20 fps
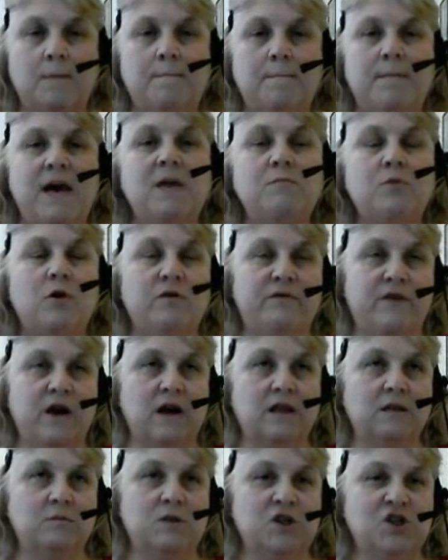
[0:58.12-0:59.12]
Bad
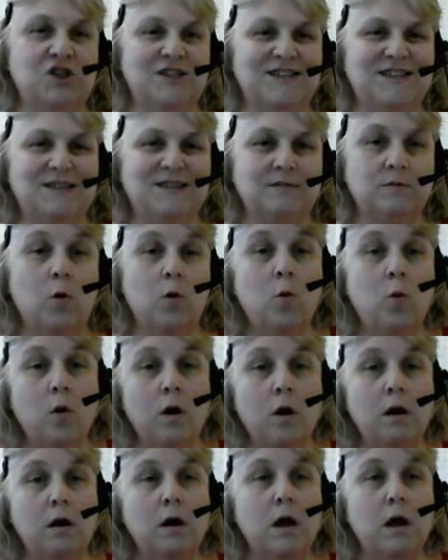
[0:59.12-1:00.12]
profile images.
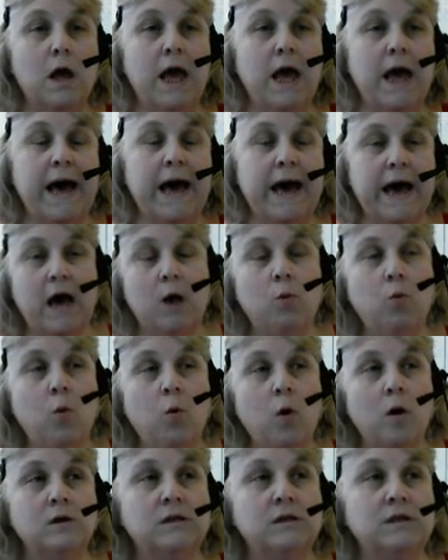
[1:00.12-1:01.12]
Or
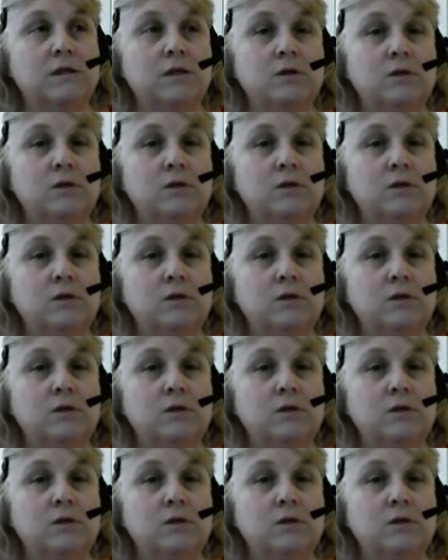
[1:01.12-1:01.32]
worst,